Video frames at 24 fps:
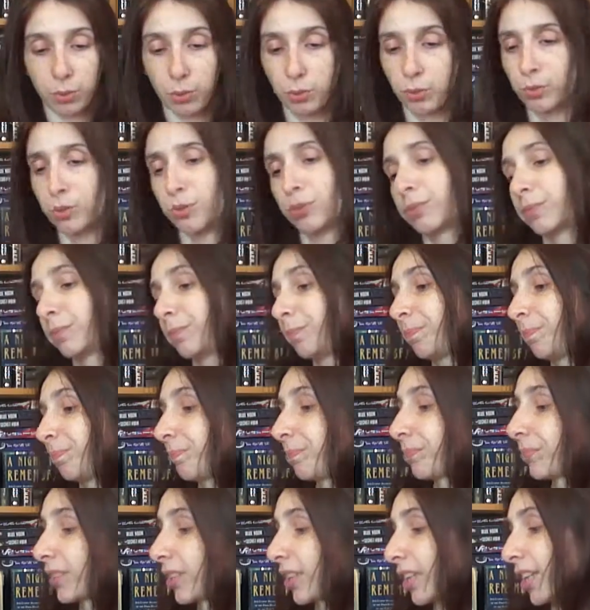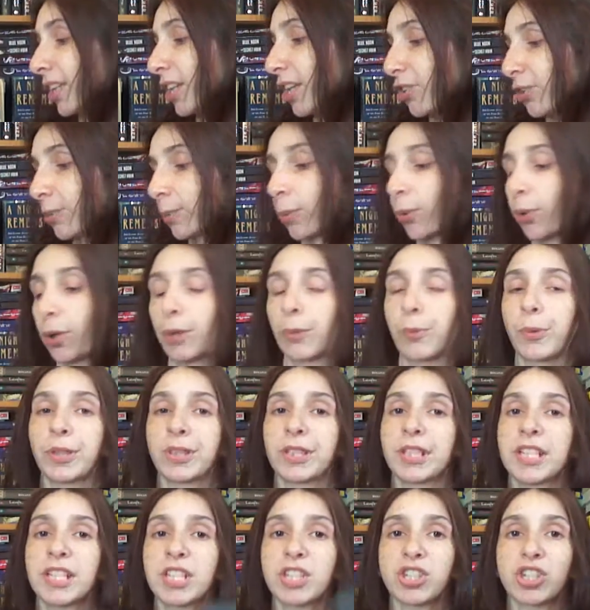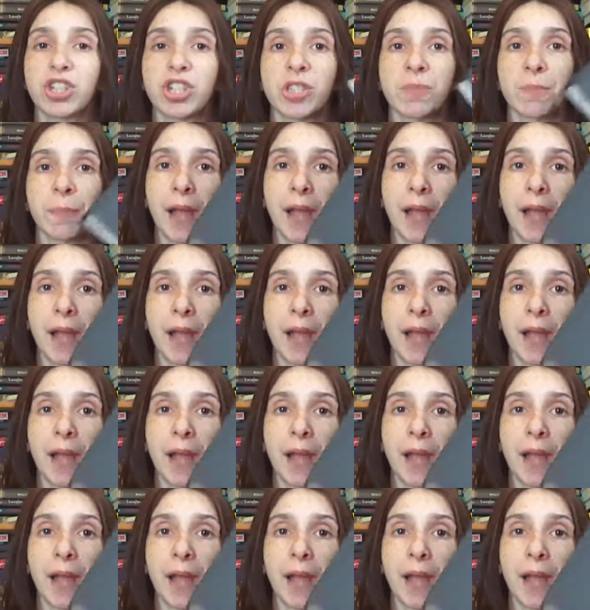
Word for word: Ooh, another boring one. This is just